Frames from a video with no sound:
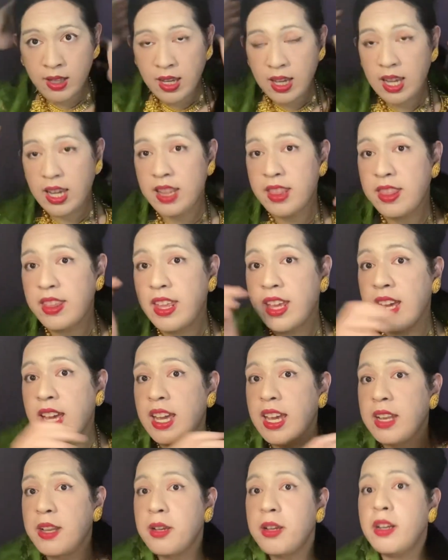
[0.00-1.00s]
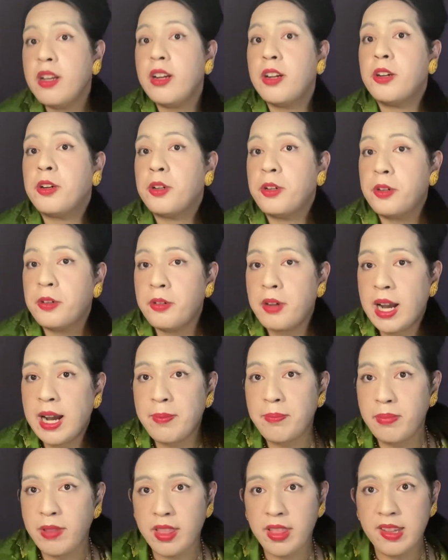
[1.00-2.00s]
and then wrap
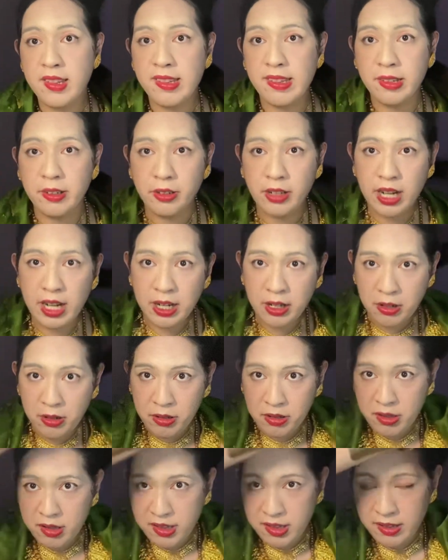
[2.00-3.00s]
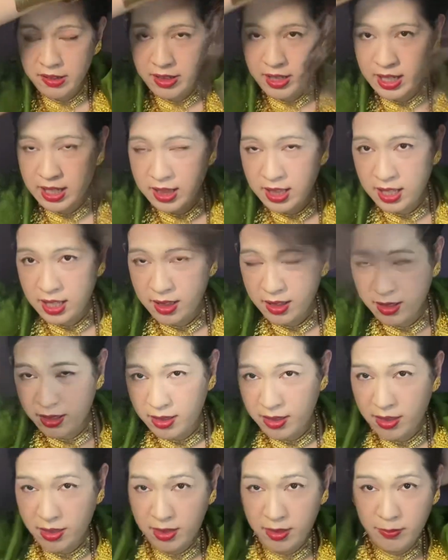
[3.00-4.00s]
this around so that it
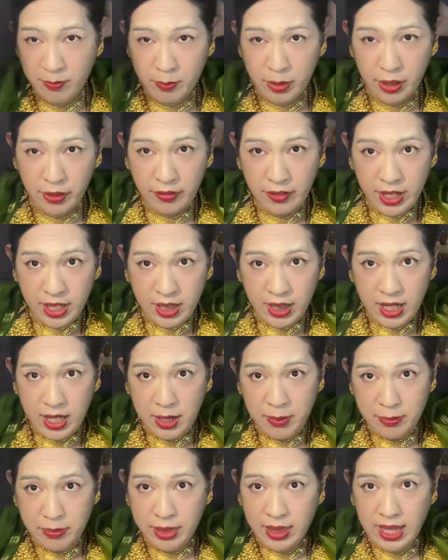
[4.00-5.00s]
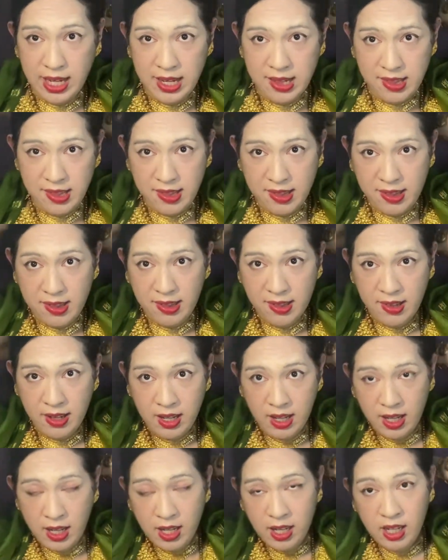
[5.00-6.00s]
perfectly blends
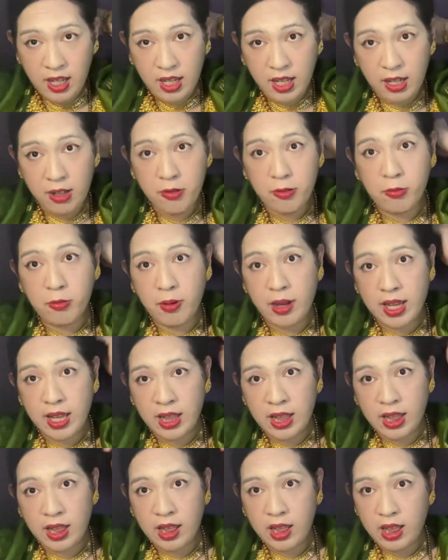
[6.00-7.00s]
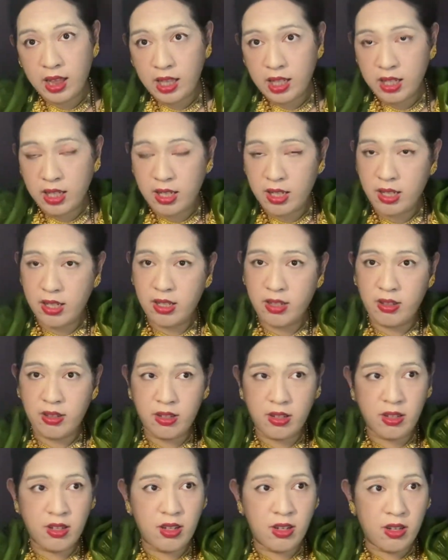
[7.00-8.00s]
in well,
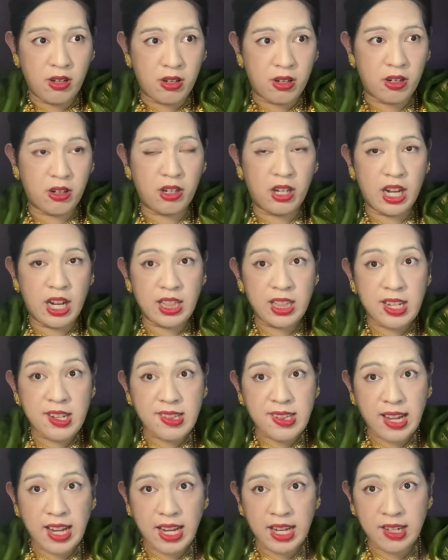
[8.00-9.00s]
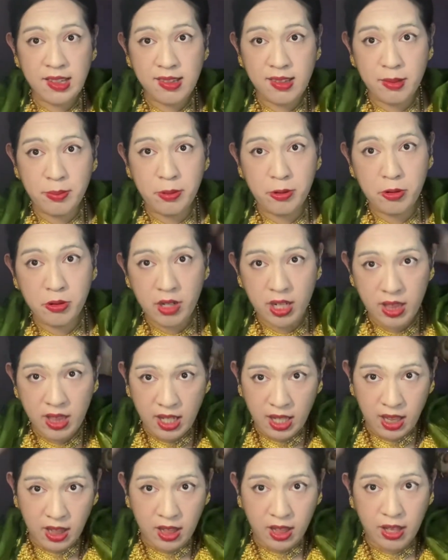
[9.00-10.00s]
or at least hides the
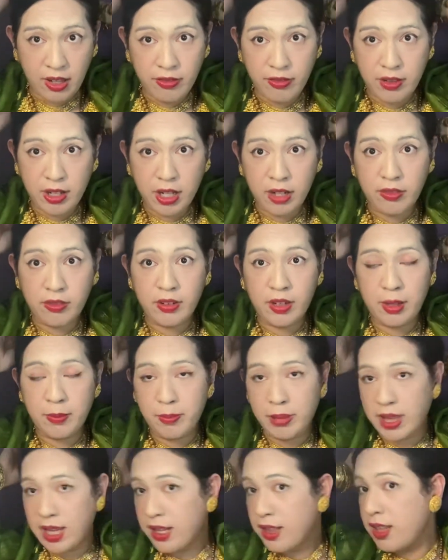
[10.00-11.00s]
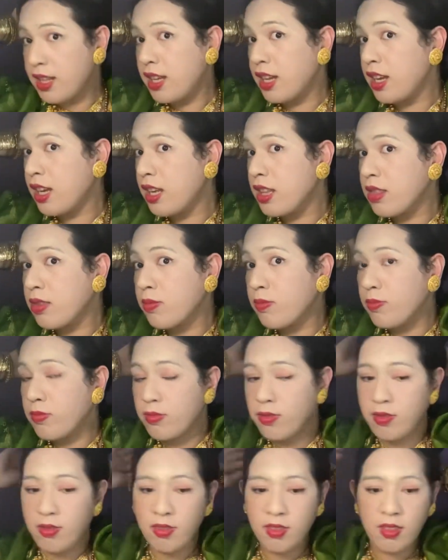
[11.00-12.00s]
ponytail, if not for blending it
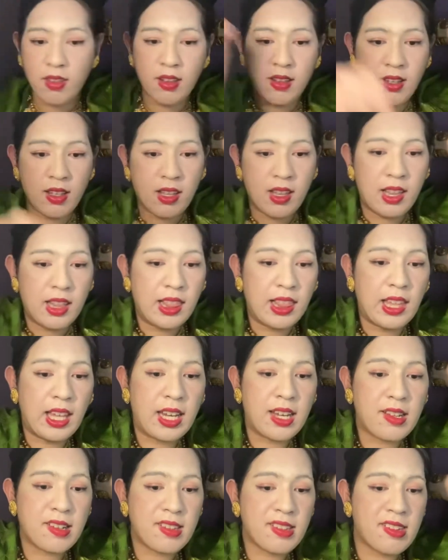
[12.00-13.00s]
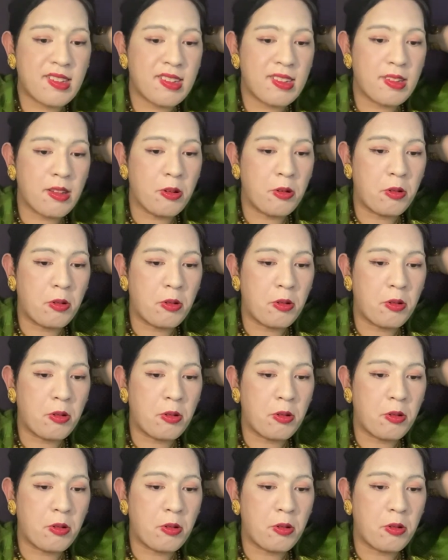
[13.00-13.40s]
like so.